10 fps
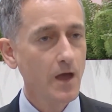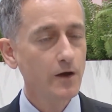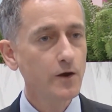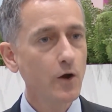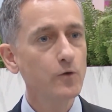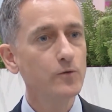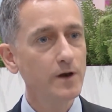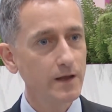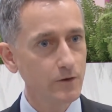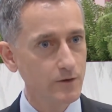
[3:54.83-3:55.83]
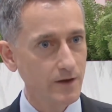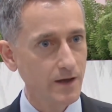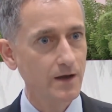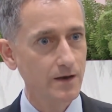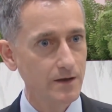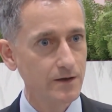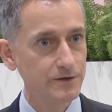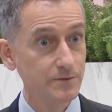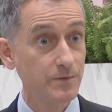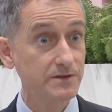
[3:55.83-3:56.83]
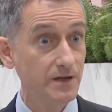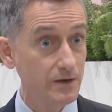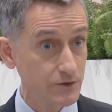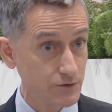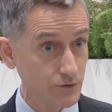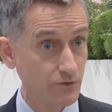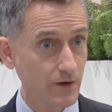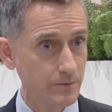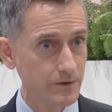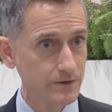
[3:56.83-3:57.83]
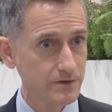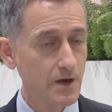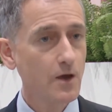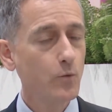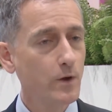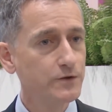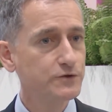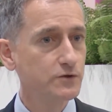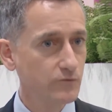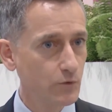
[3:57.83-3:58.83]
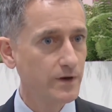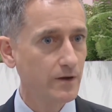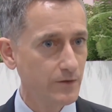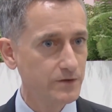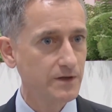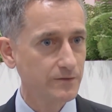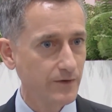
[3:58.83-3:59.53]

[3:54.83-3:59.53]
And only look at colour as a potential treatment once you've ruled out those other